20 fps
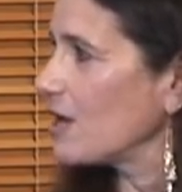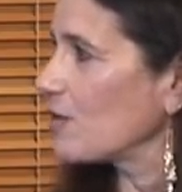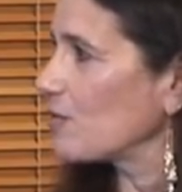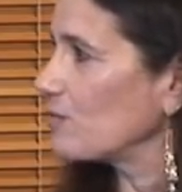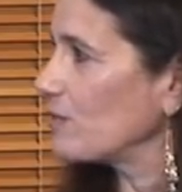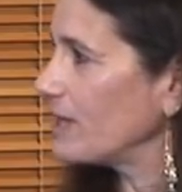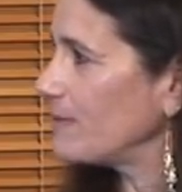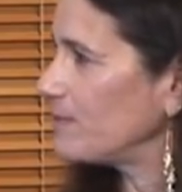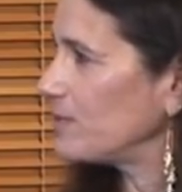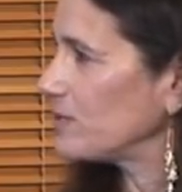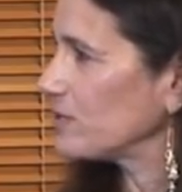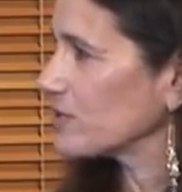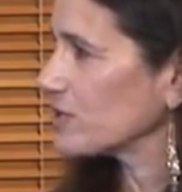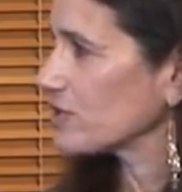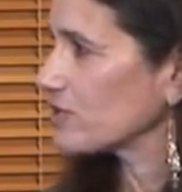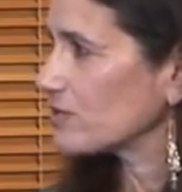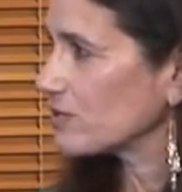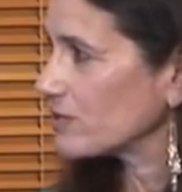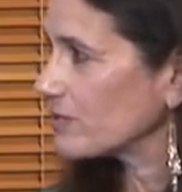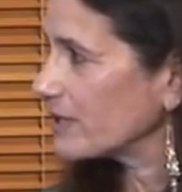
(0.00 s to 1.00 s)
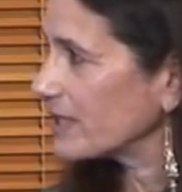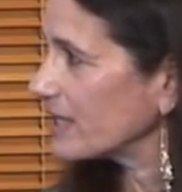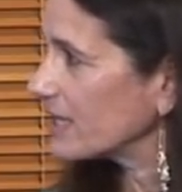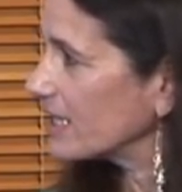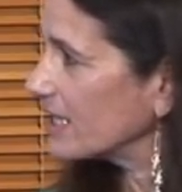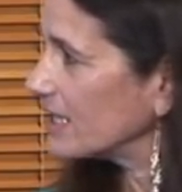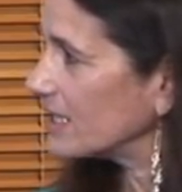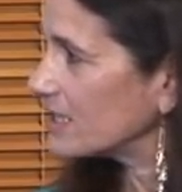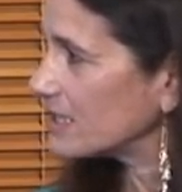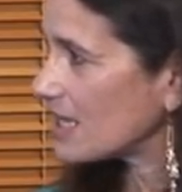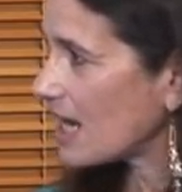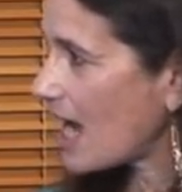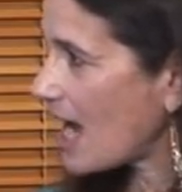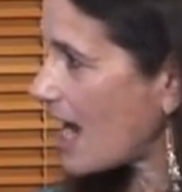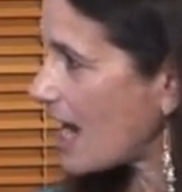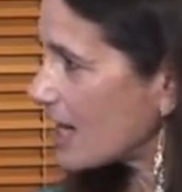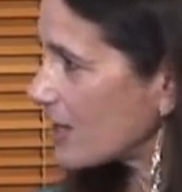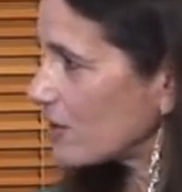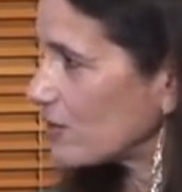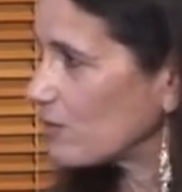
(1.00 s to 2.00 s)
ripples through the
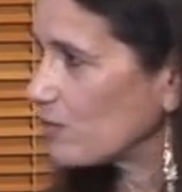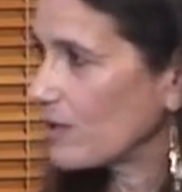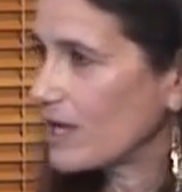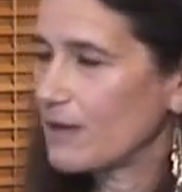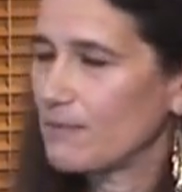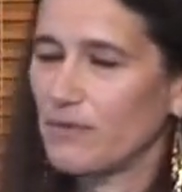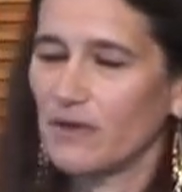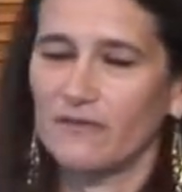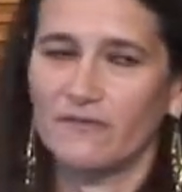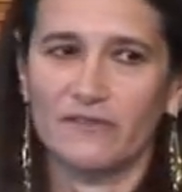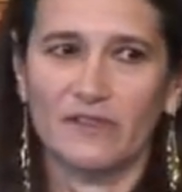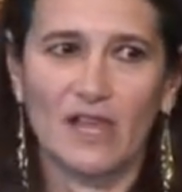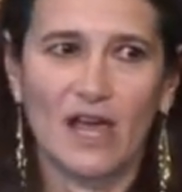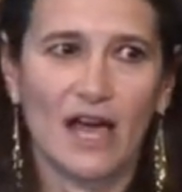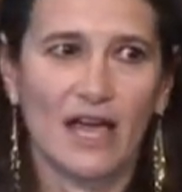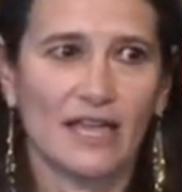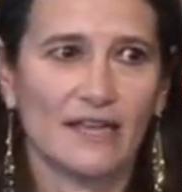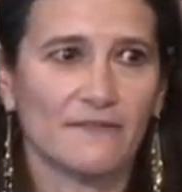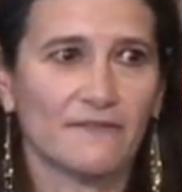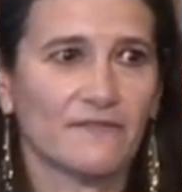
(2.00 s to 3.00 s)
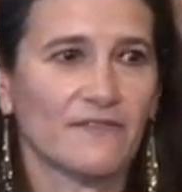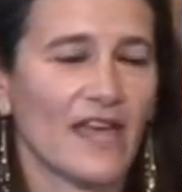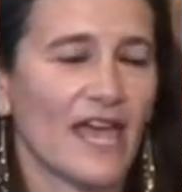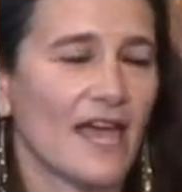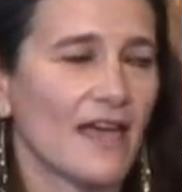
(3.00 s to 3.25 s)
entire web of life.